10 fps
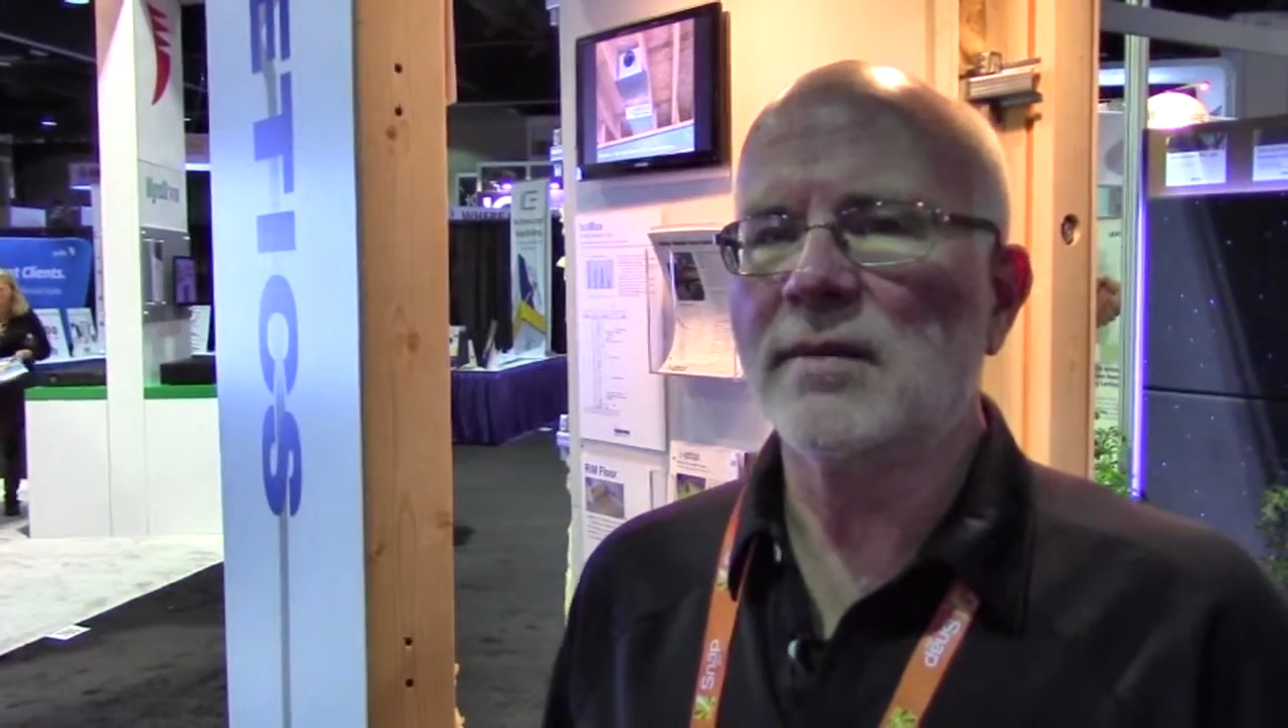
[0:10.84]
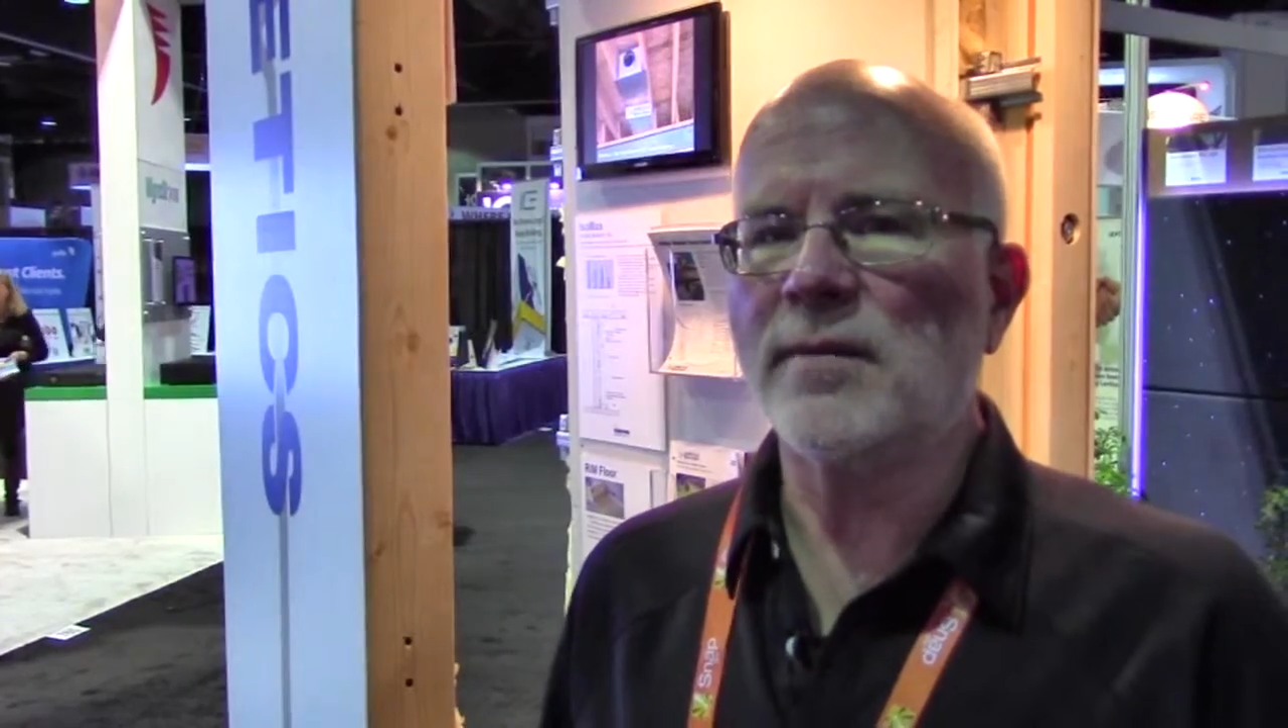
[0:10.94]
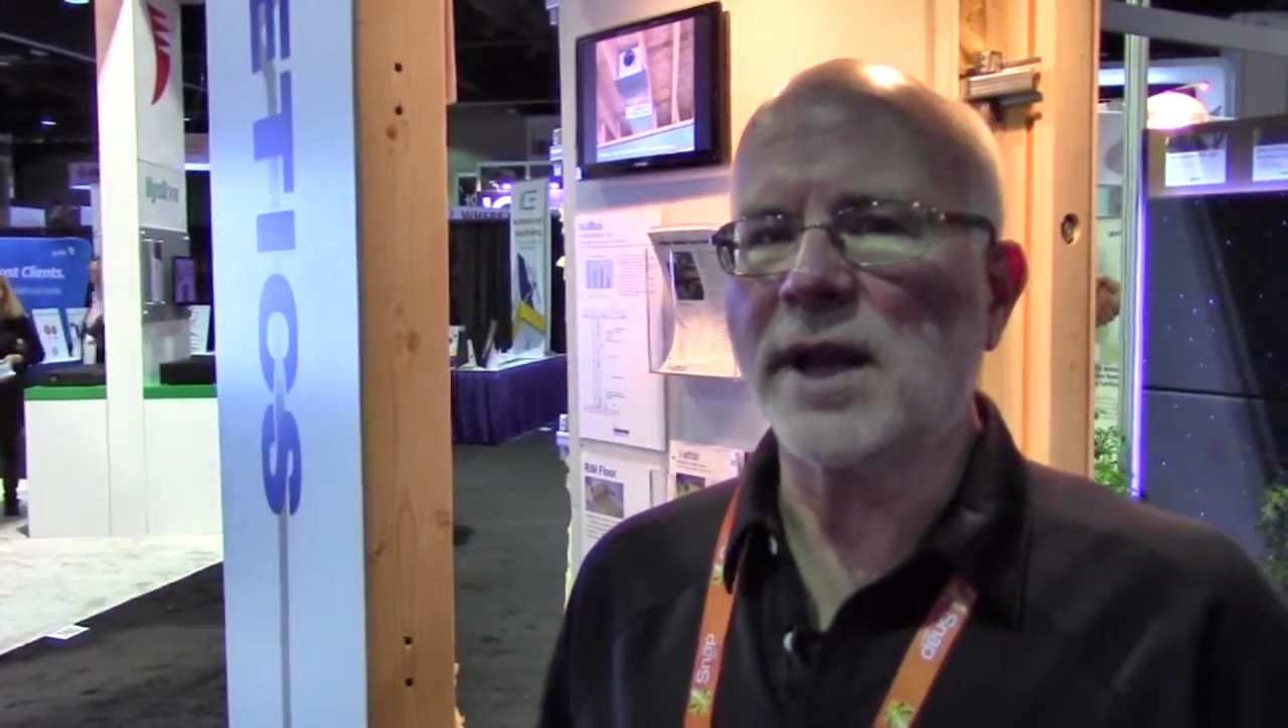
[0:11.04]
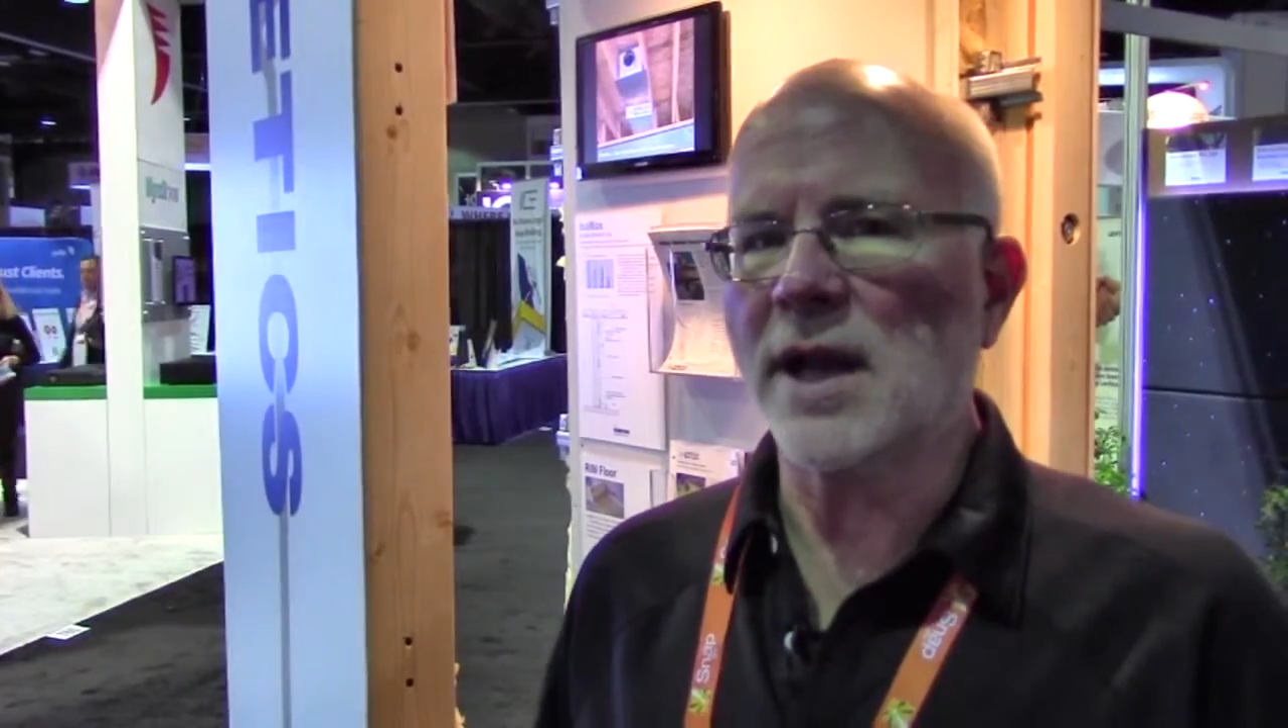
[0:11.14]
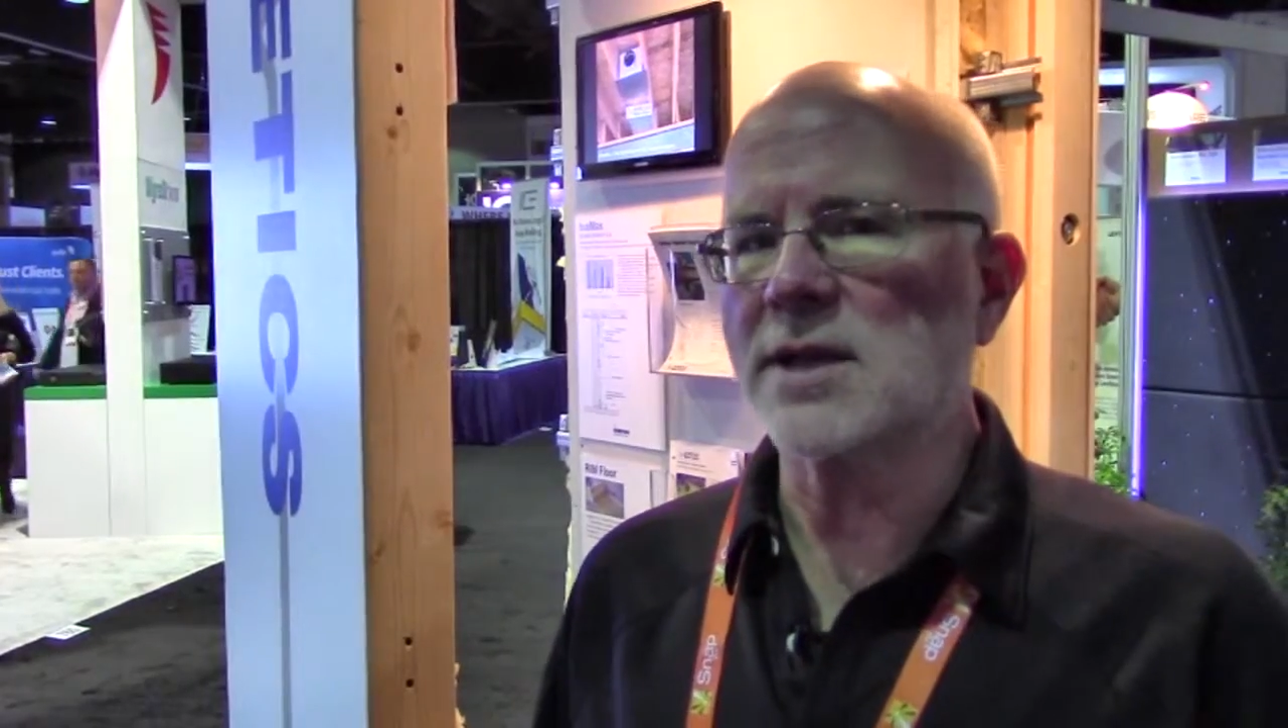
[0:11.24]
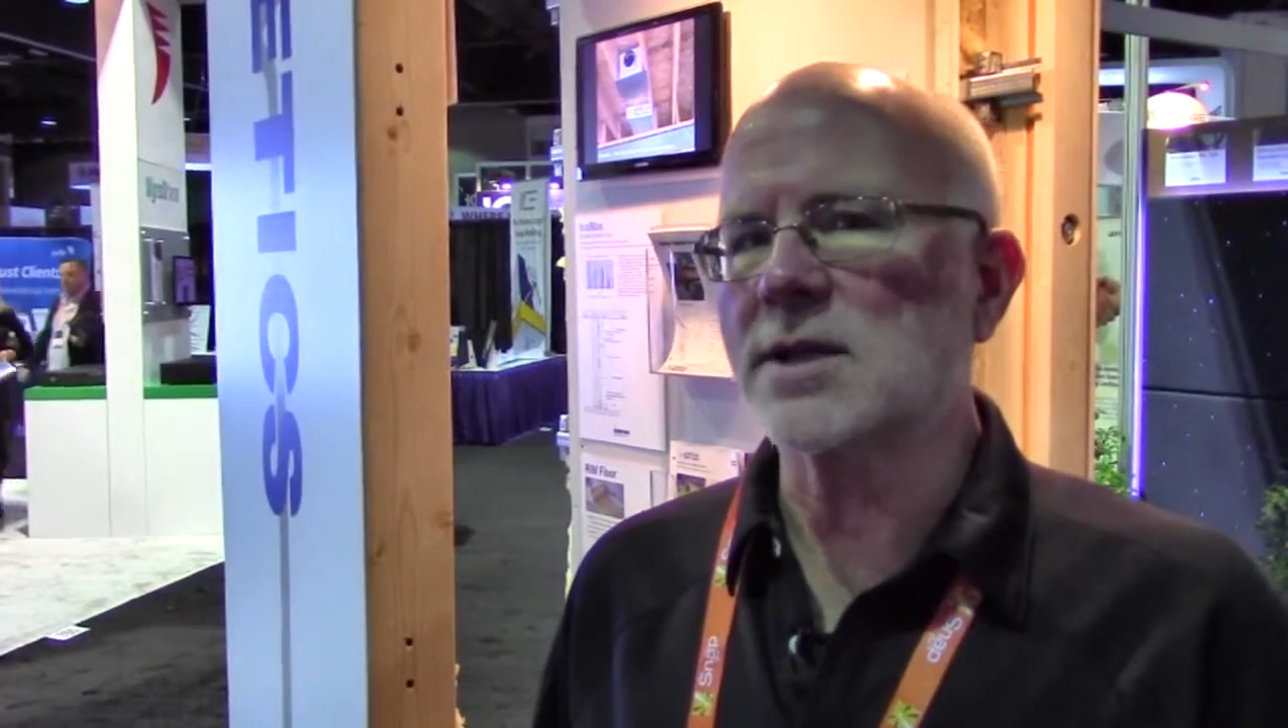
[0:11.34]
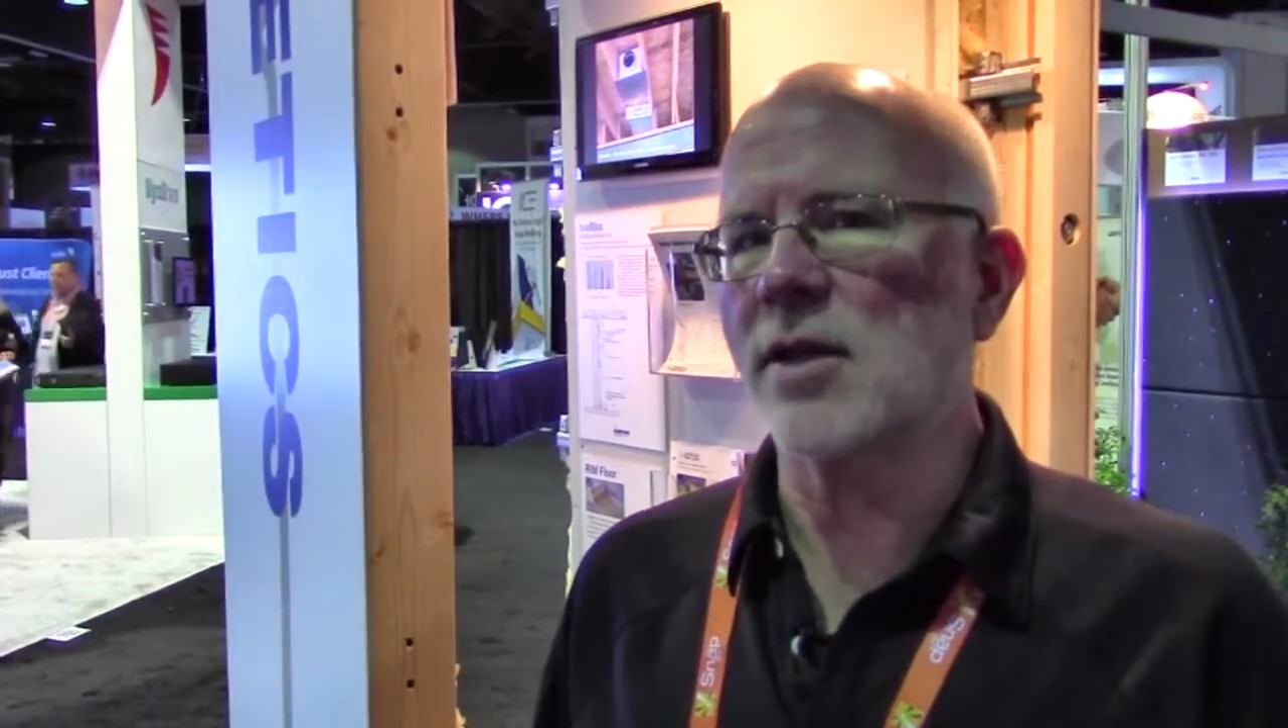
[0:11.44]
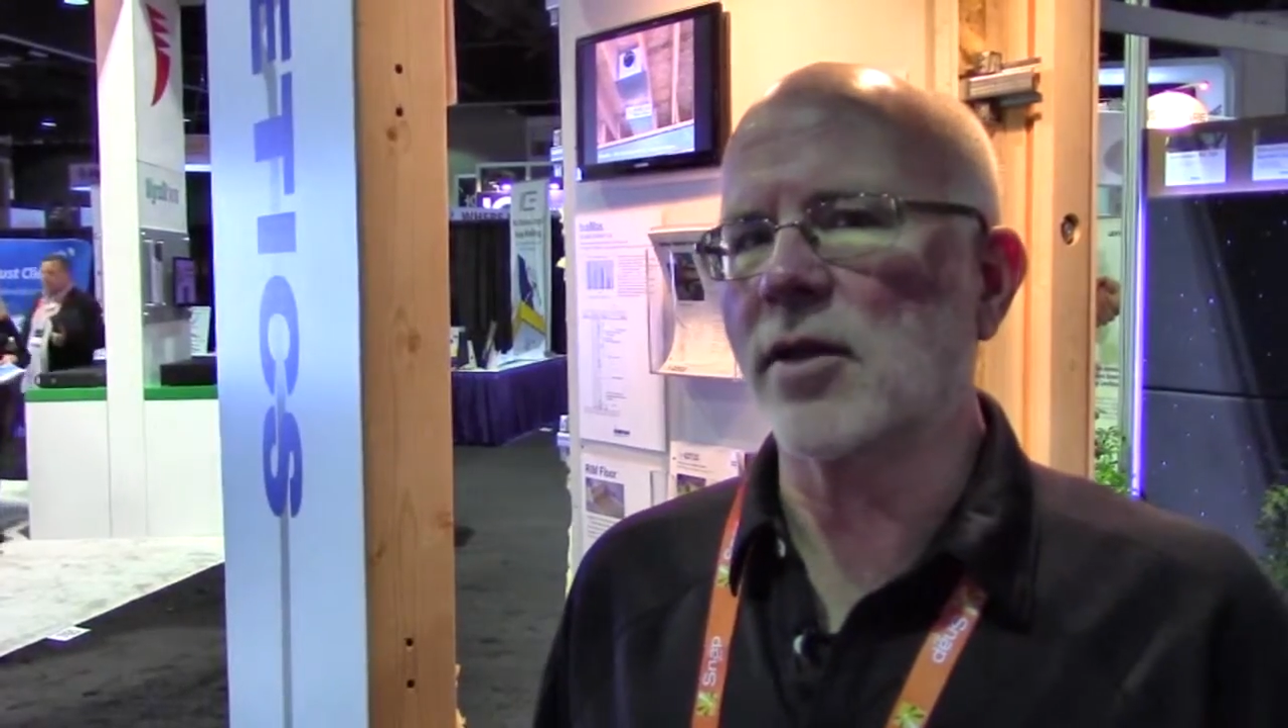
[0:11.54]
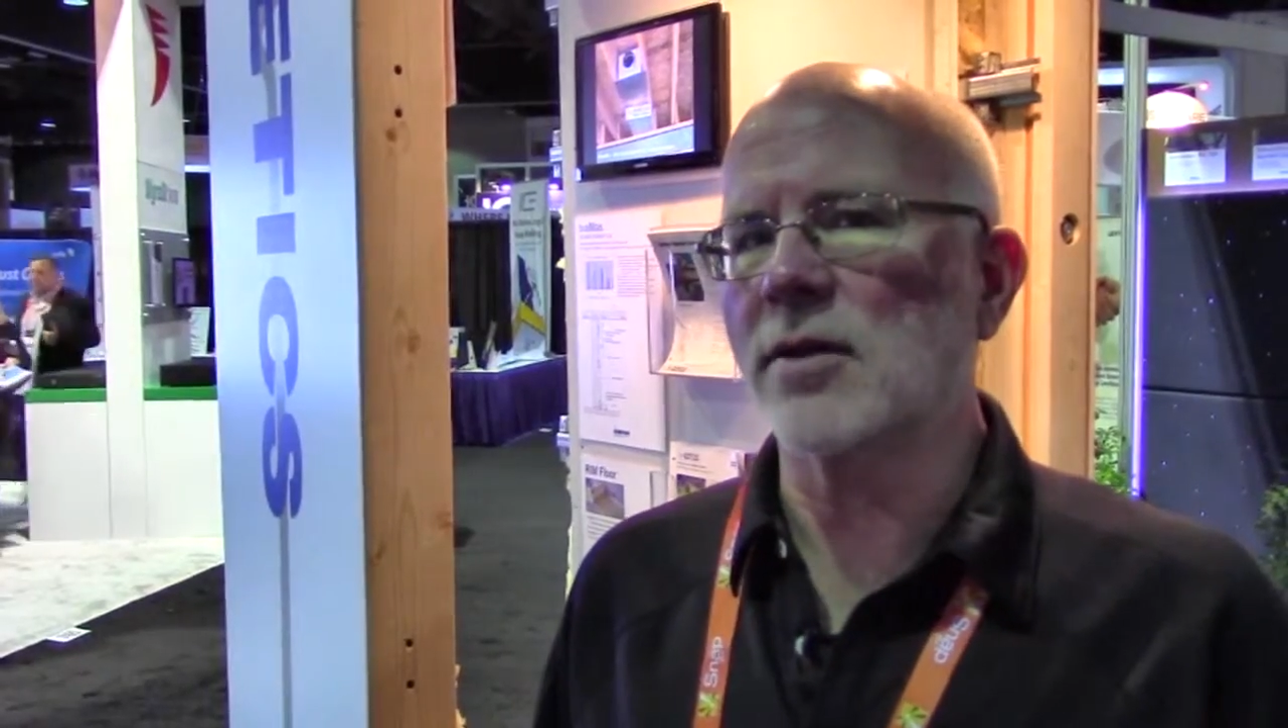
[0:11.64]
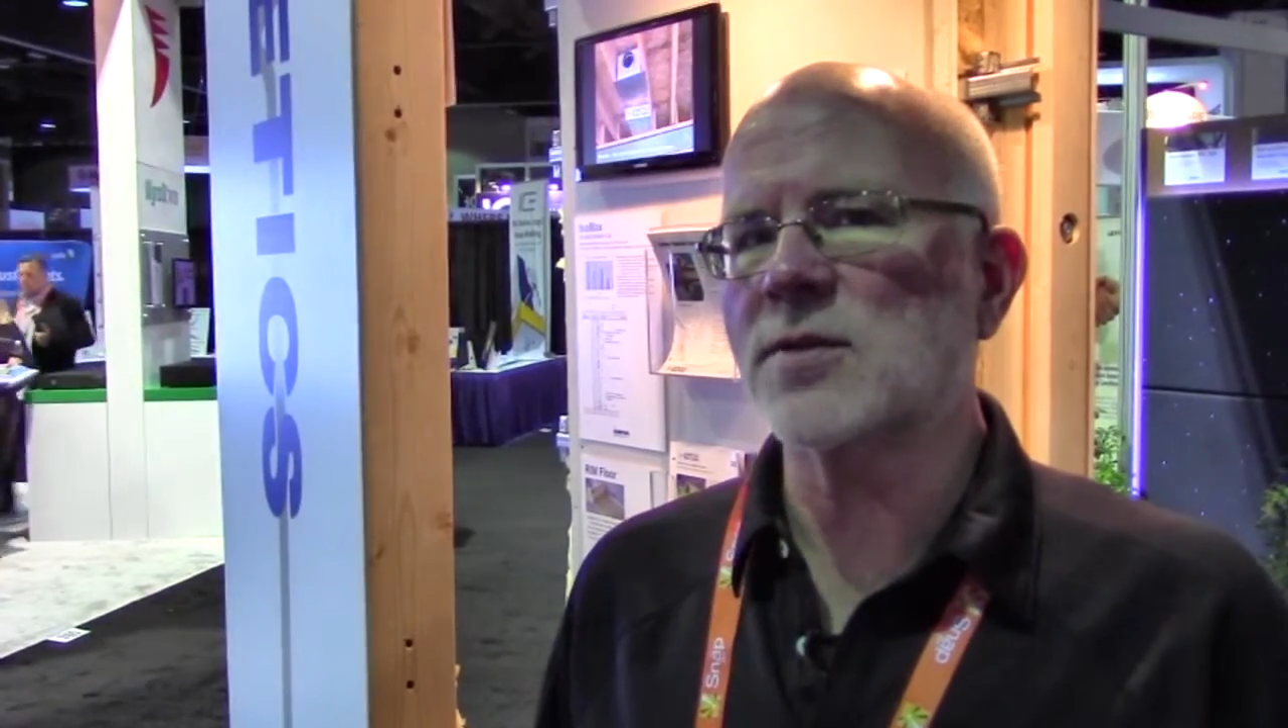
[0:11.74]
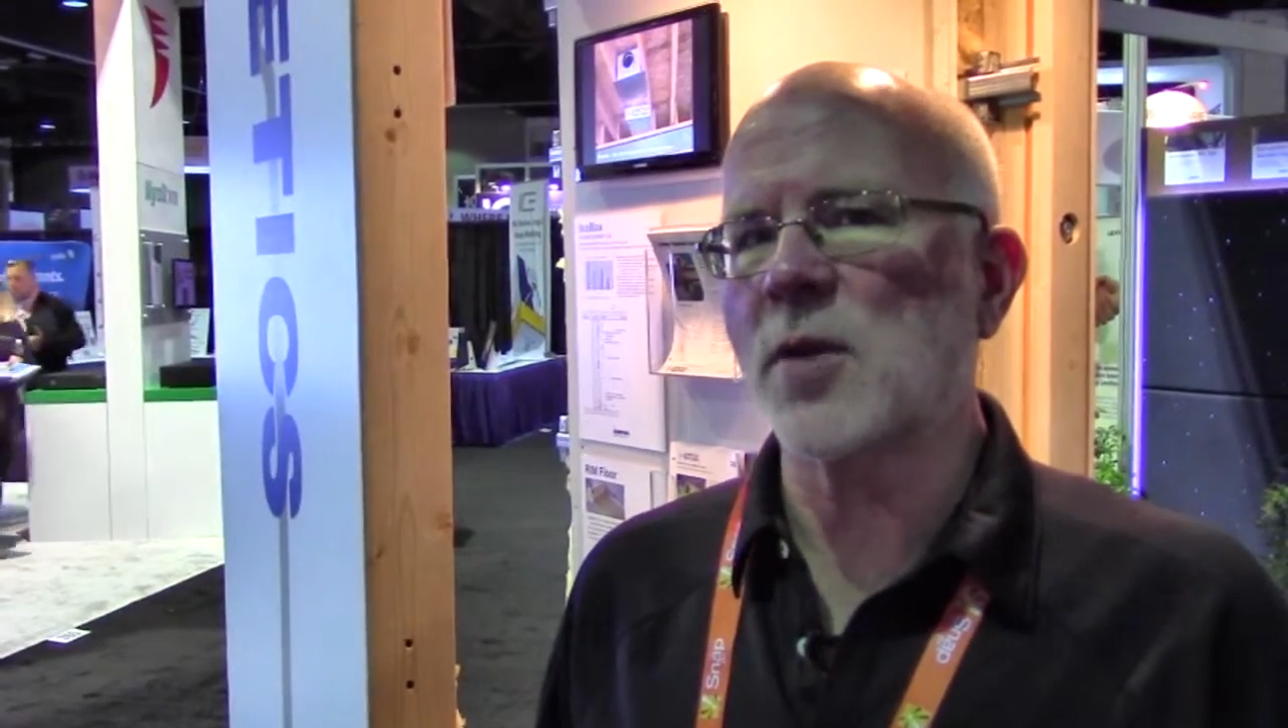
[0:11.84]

because those